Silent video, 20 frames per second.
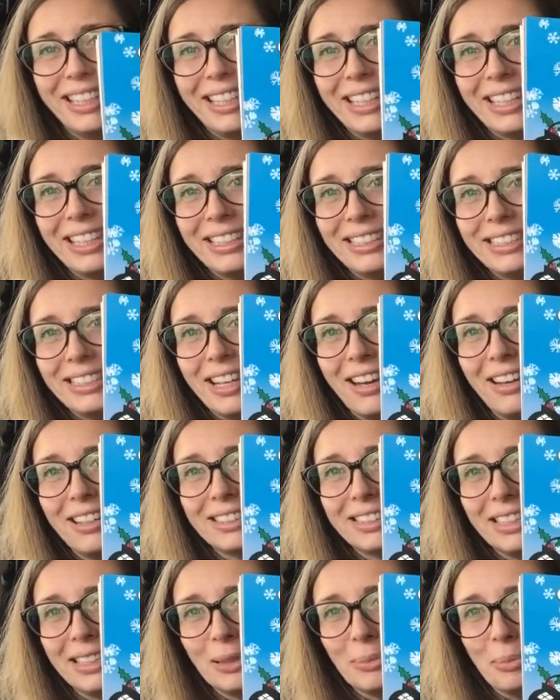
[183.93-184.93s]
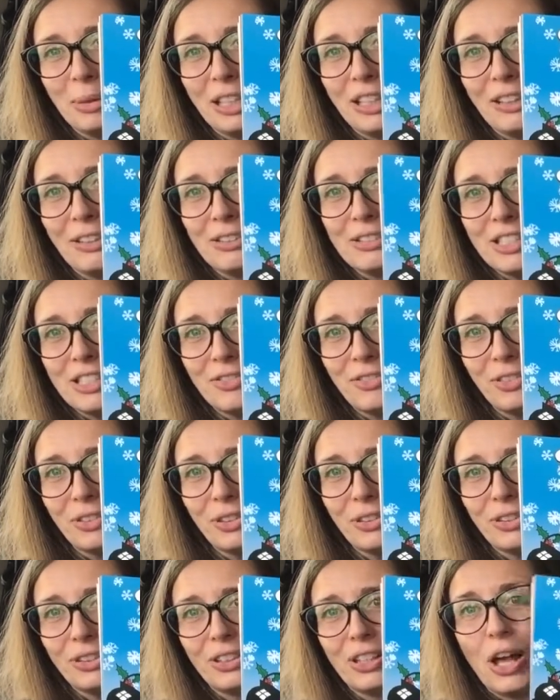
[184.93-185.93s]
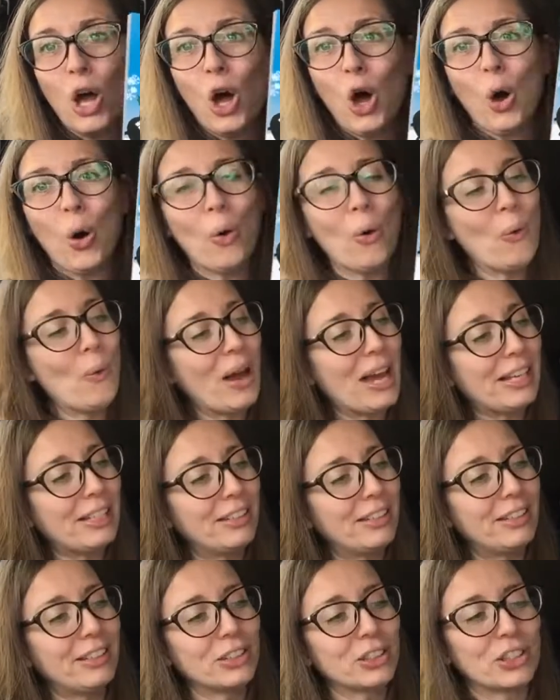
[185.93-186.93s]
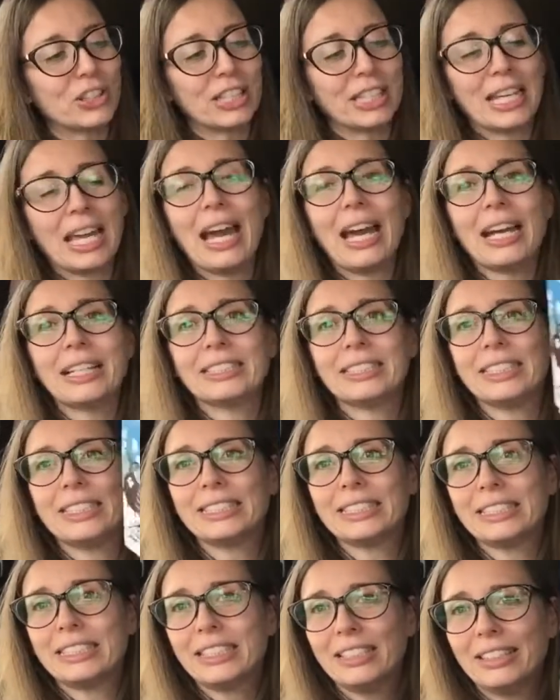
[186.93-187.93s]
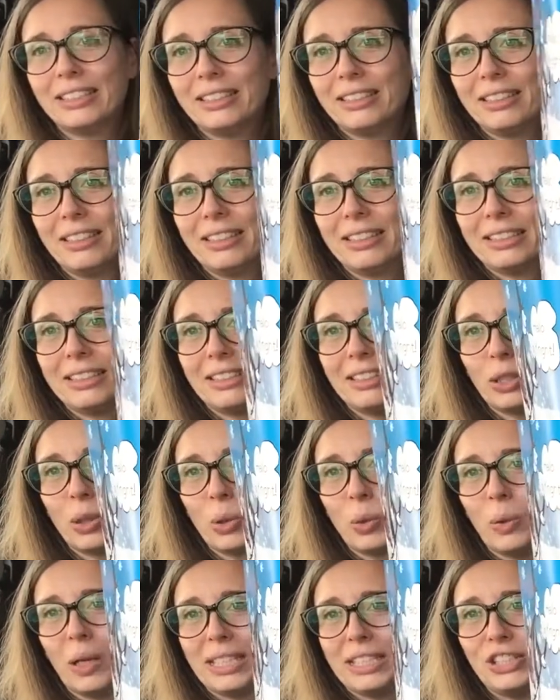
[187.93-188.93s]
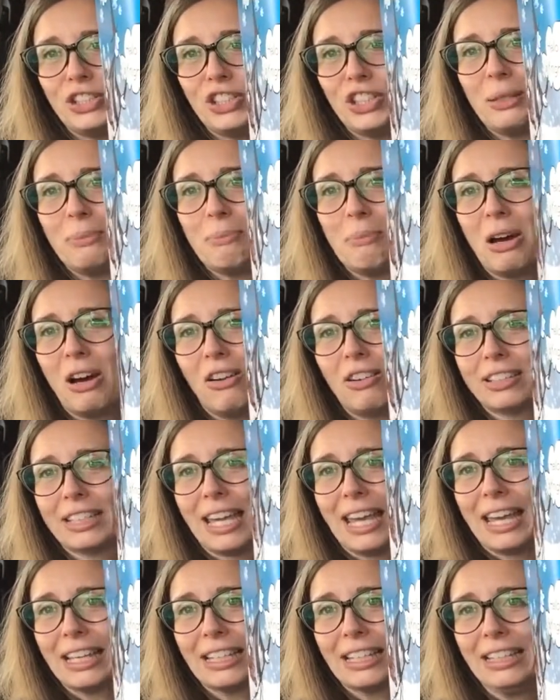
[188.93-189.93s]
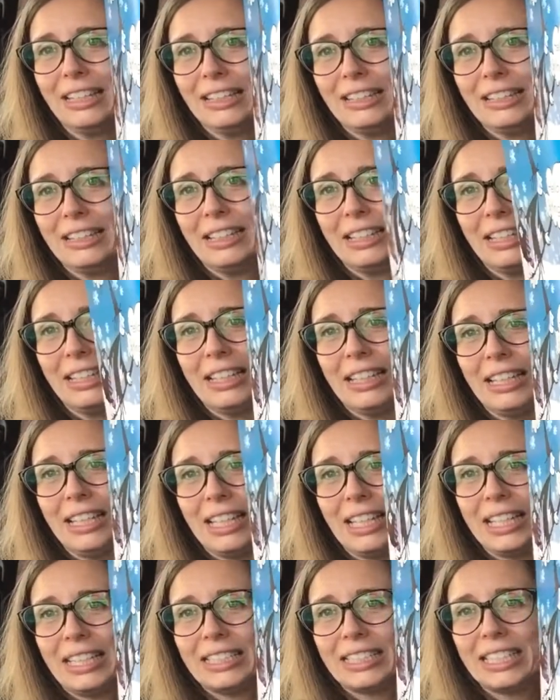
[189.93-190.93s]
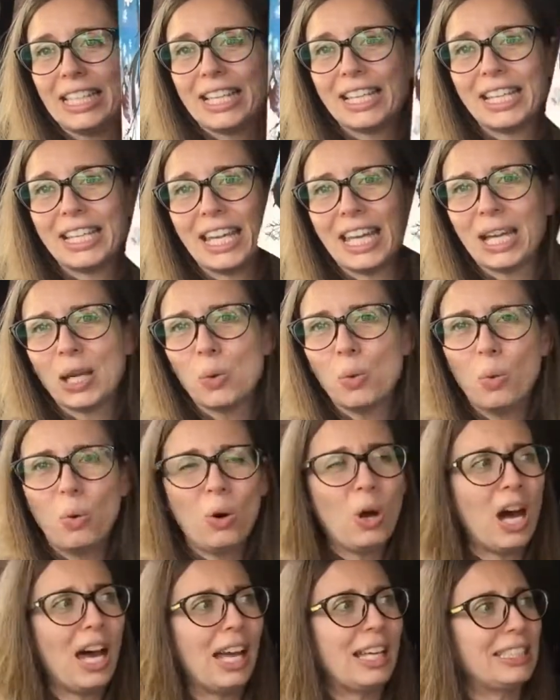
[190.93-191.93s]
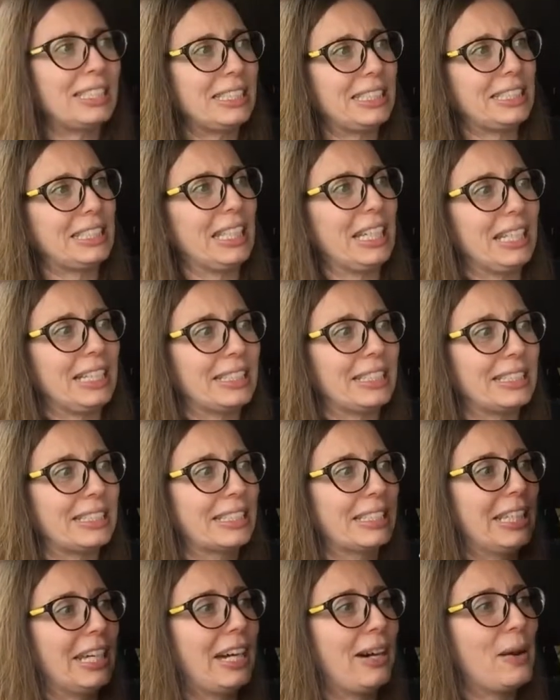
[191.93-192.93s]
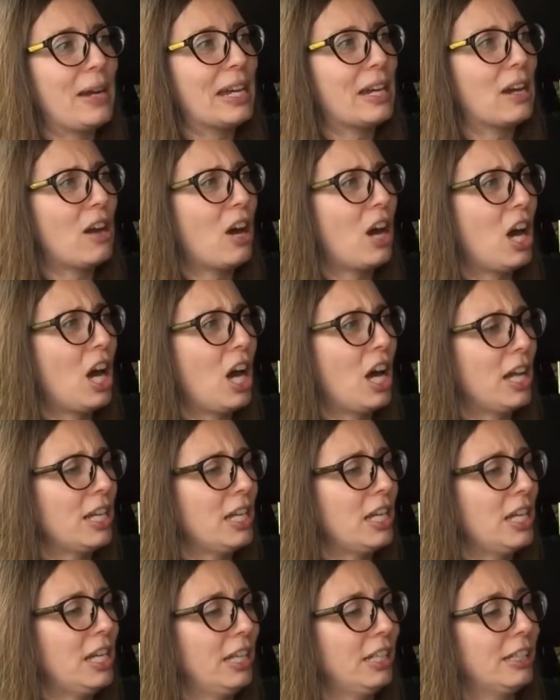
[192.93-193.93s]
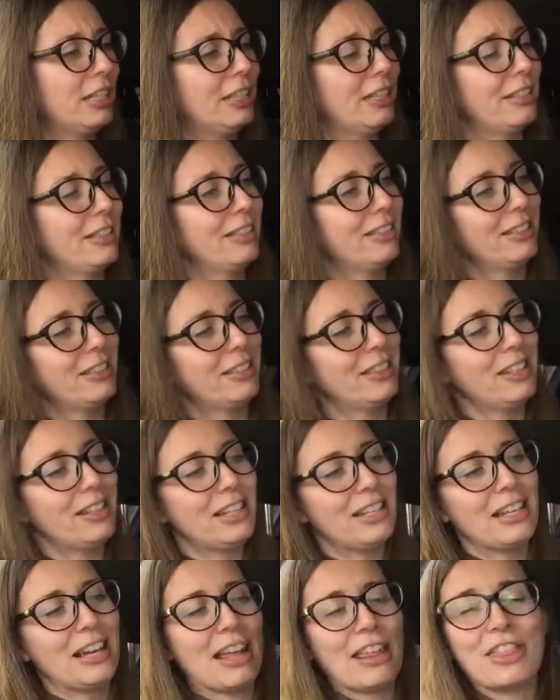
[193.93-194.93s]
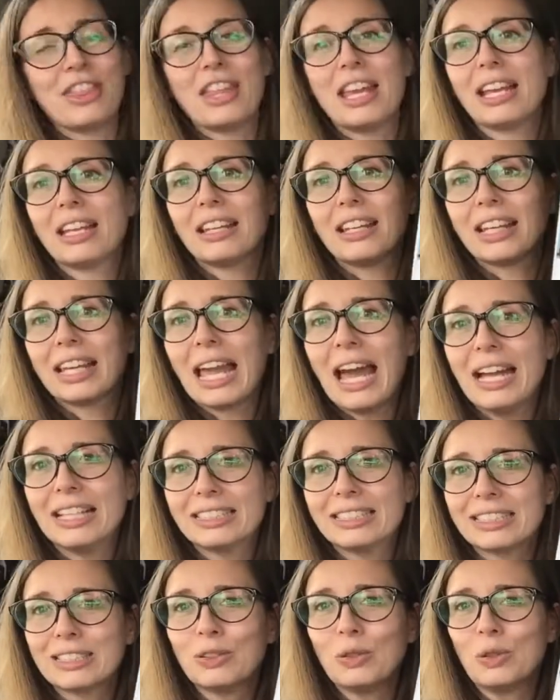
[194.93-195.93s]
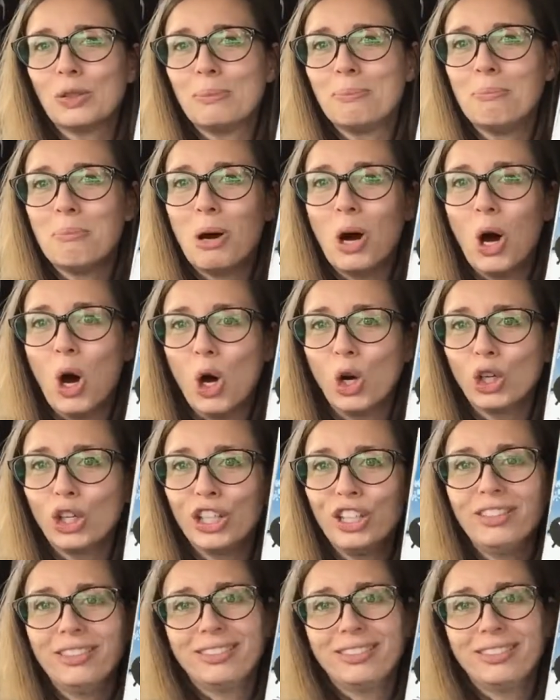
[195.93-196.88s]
It does look beautiful. Oh, and look, the cat is question marking. He's thinking, what is going on? I think the cat's called Mog.